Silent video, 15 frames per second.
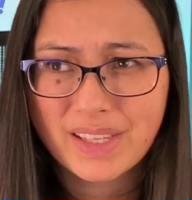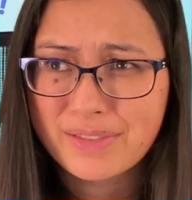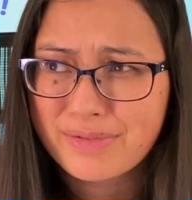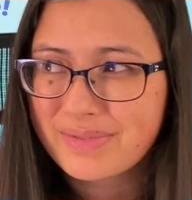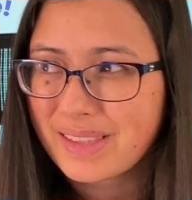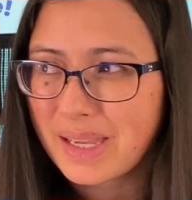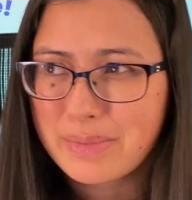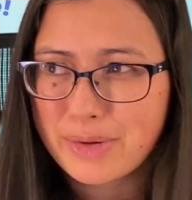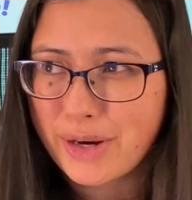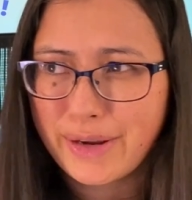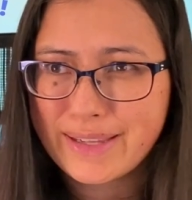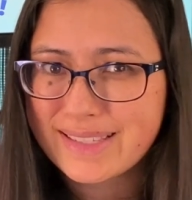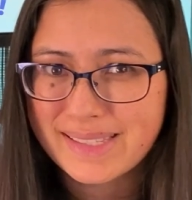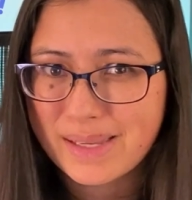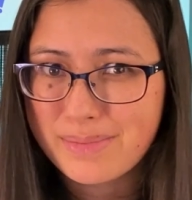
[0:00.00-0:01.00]
if
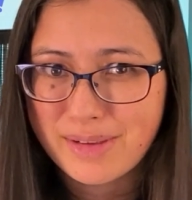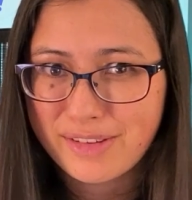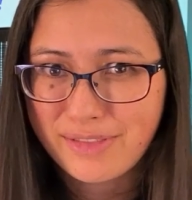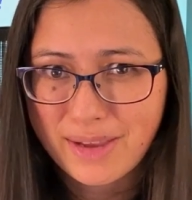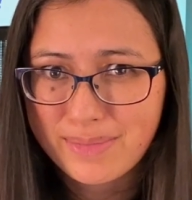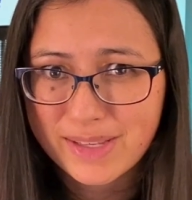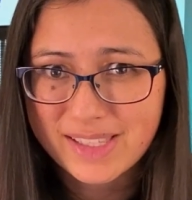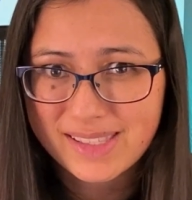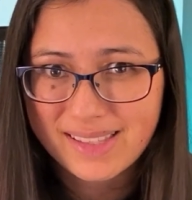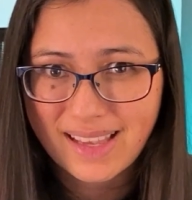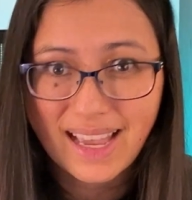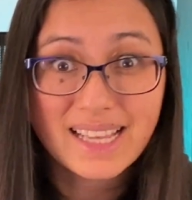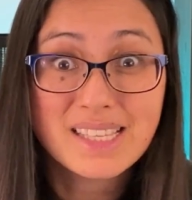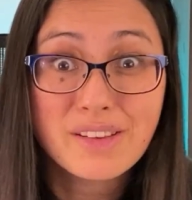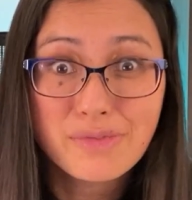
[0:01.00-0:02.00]
librarians can be famous,
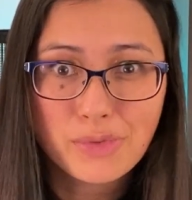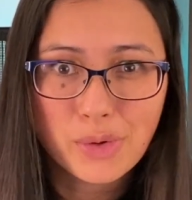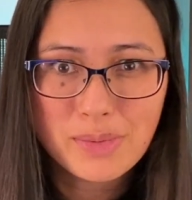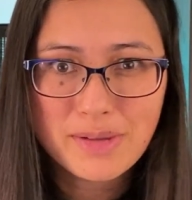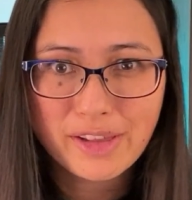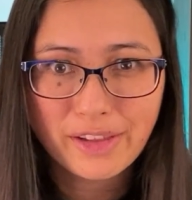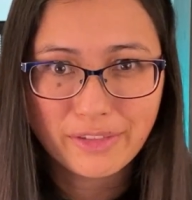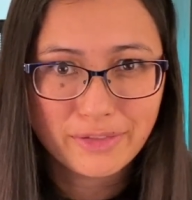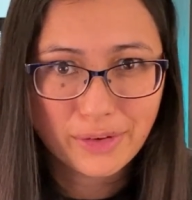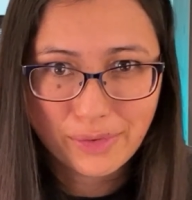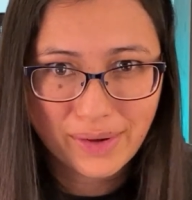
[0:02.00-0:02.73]
has a formula for